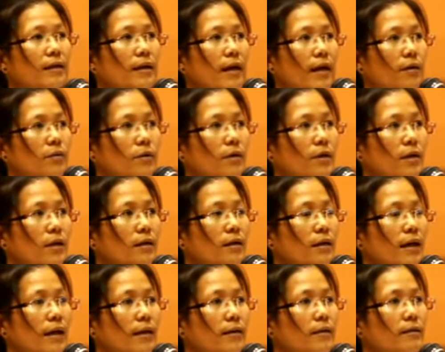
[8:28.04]

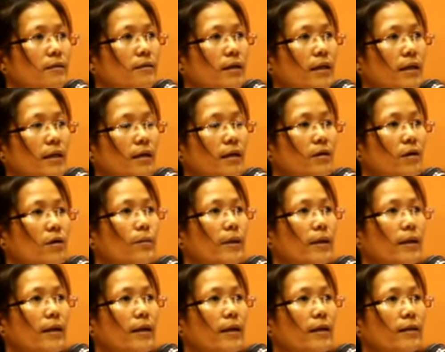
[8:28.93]
living wage
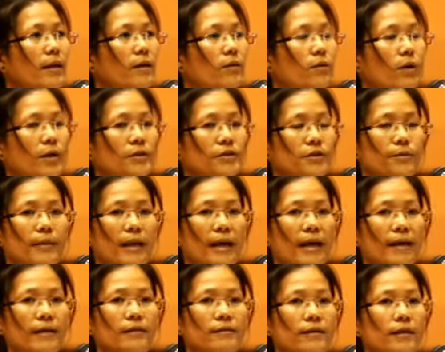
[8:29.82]

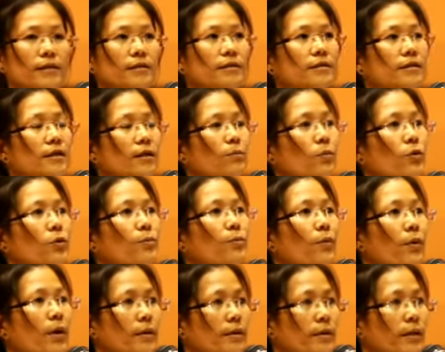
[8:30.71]
which
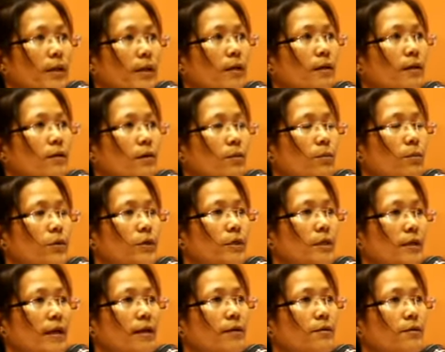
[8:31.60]
they
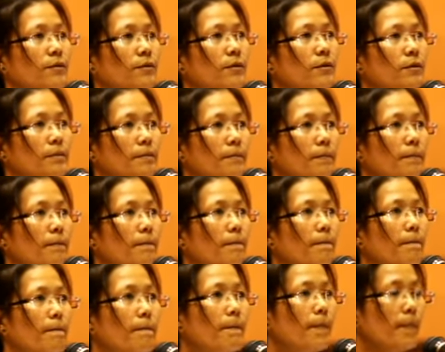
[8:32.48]
spend less
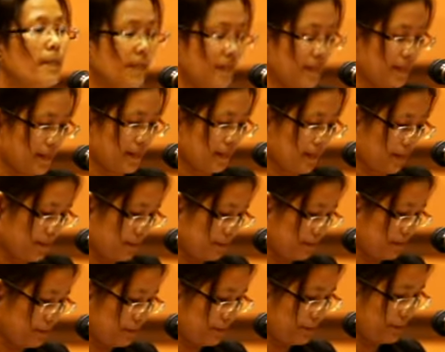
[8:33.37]
1,000 real per
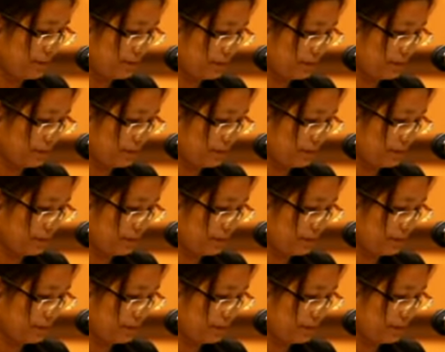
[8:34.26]
day